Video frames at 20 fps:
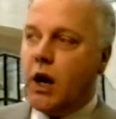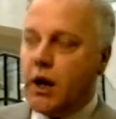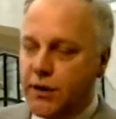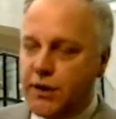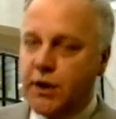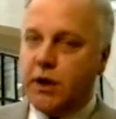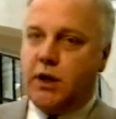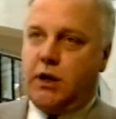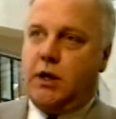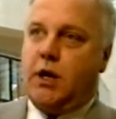I
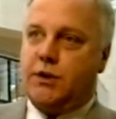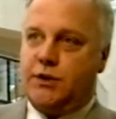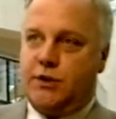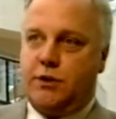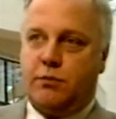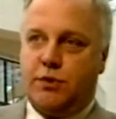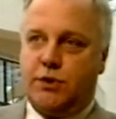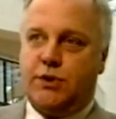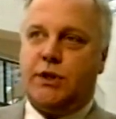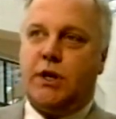think
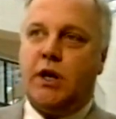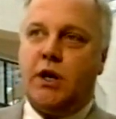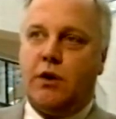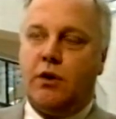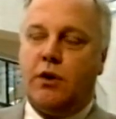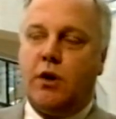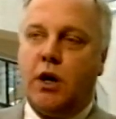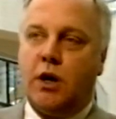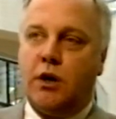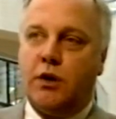customers
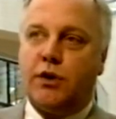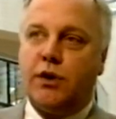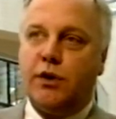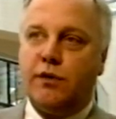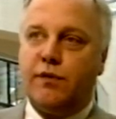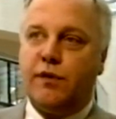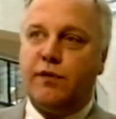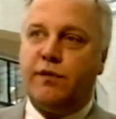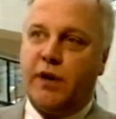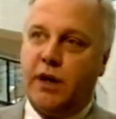now are
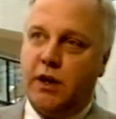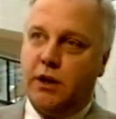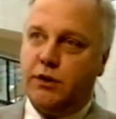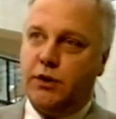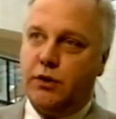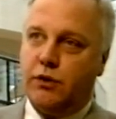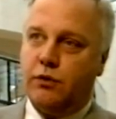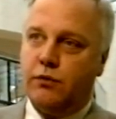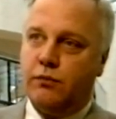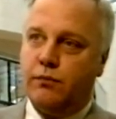looking for
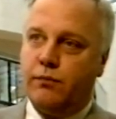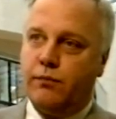value.